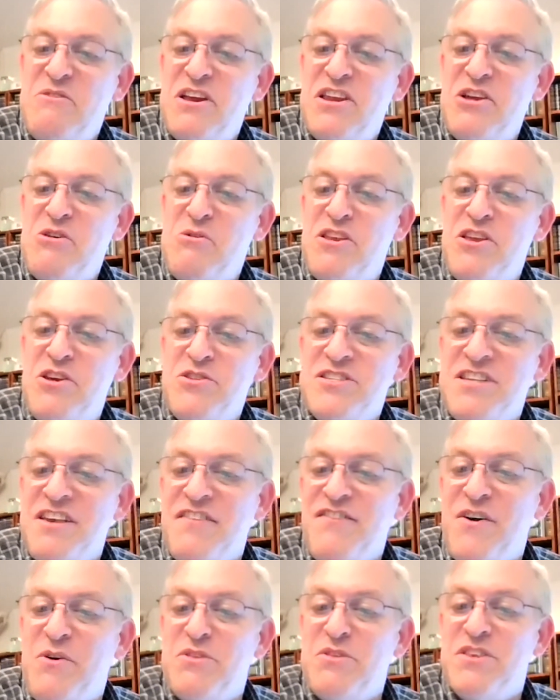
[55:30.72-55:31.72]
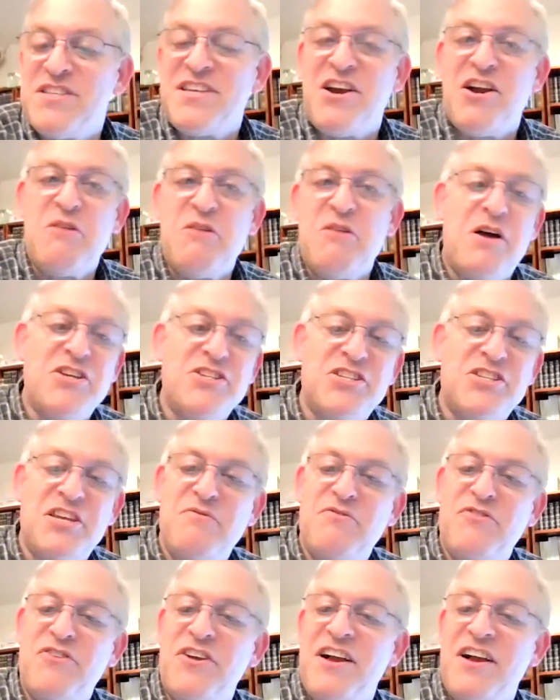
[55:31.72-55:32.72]
now I know what Yosef felt when the
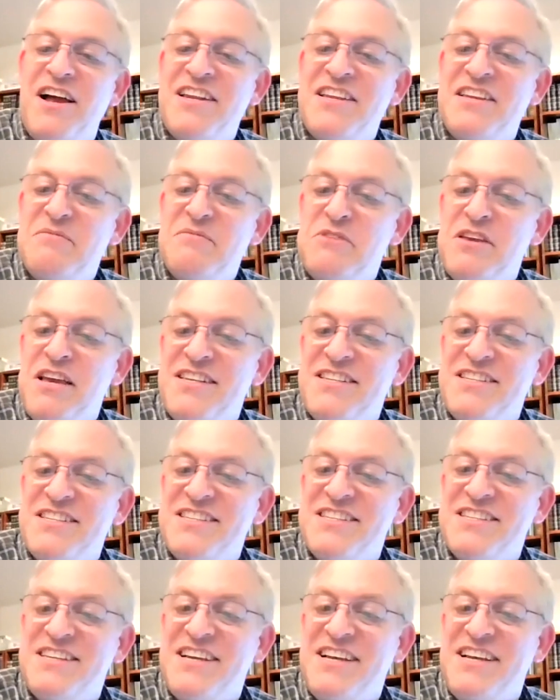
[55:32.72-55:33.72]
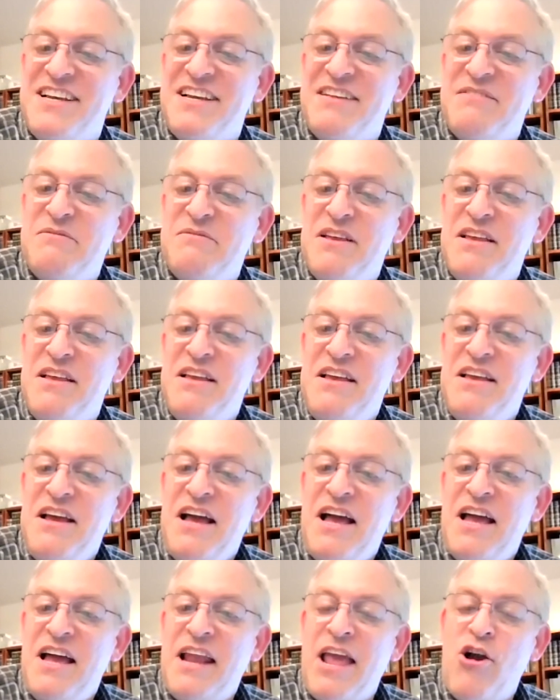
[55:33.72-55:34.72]
Saramash came forgotten. Yes, uh,
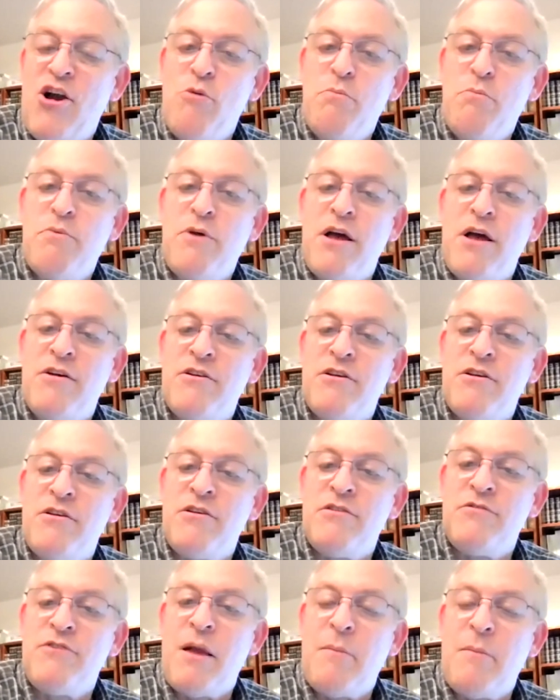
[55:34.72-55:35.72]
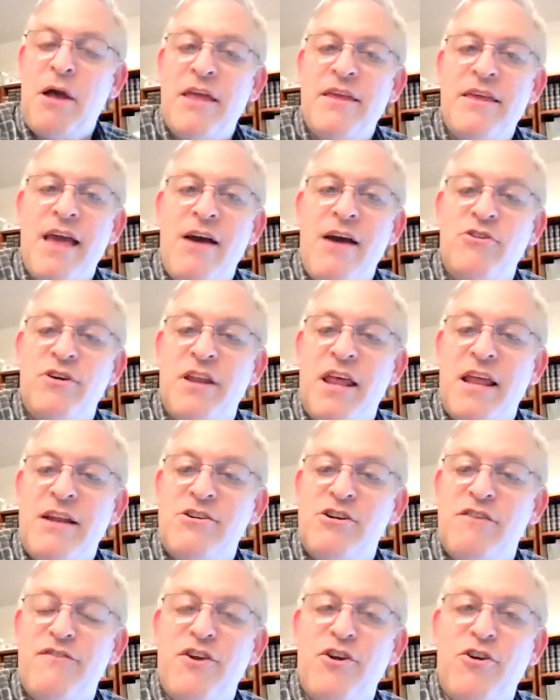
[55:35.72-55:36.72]
and I hope uh, Rabbi and
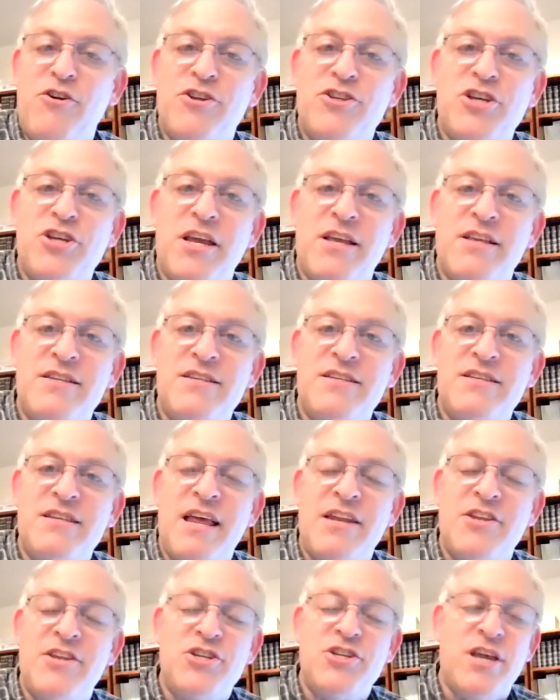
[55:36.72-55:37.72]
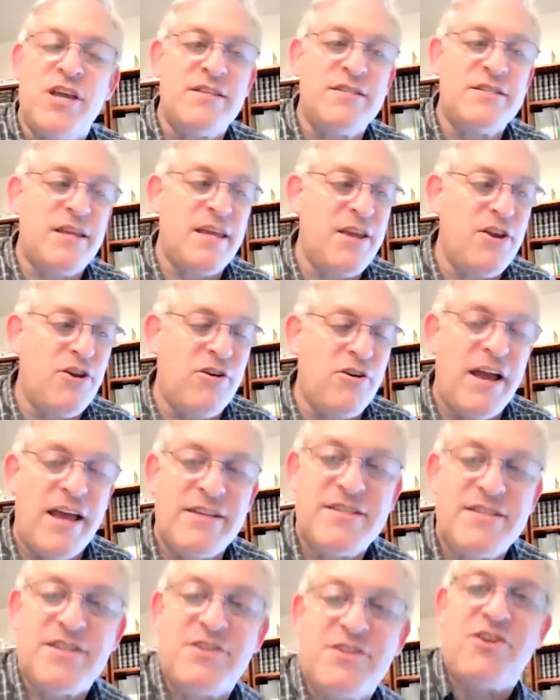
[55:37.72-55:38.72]
I don't know if you heard a chance had a chance to hear
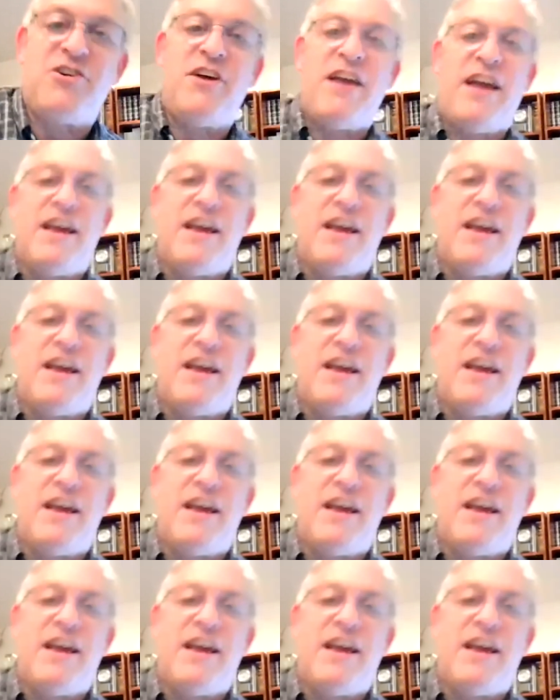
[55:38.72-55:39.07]
last